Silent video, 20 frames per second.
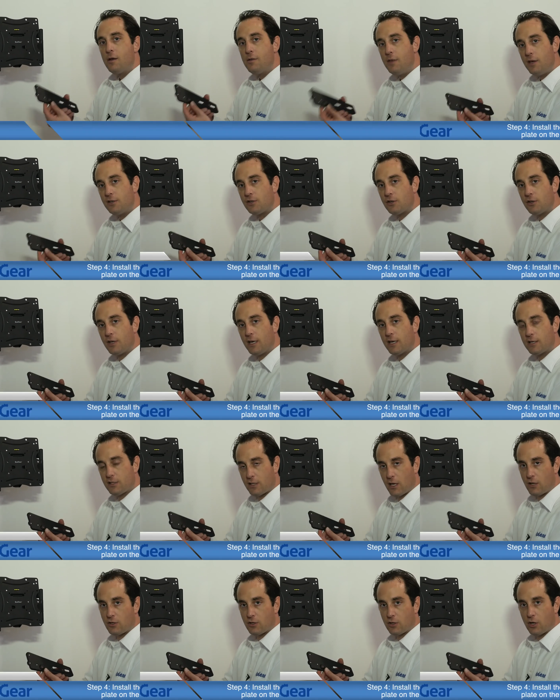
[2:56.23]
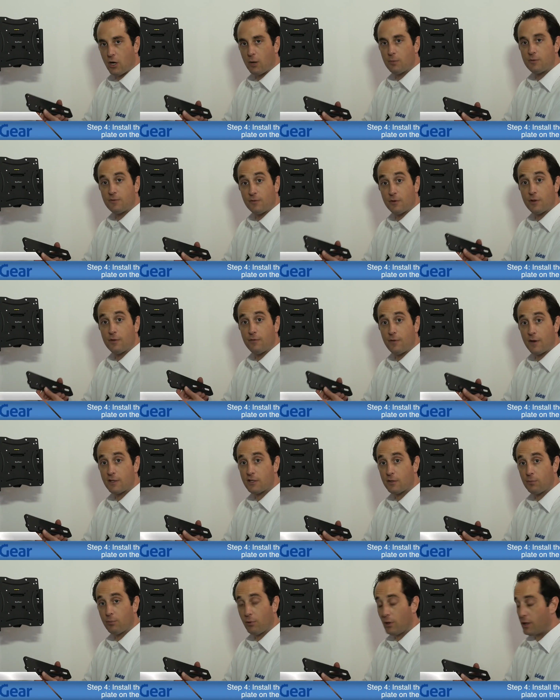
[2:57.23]
These are the extension arms for the
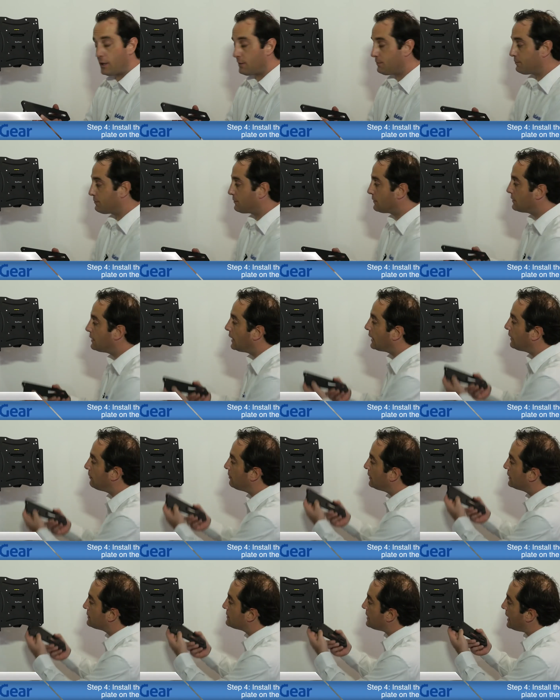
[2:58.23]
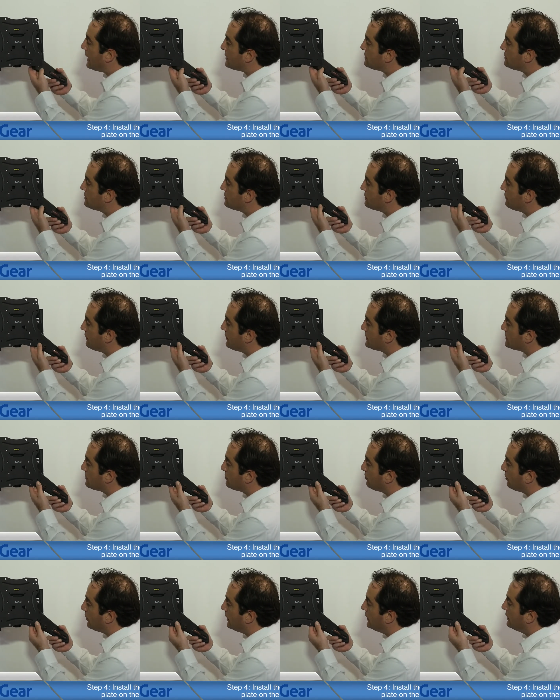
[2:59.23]
VESA plate. They can be attached to the VESA
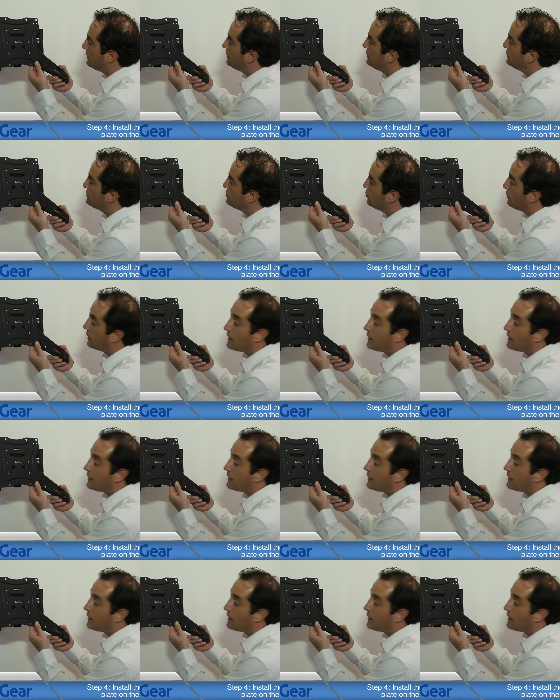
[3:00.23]
plate to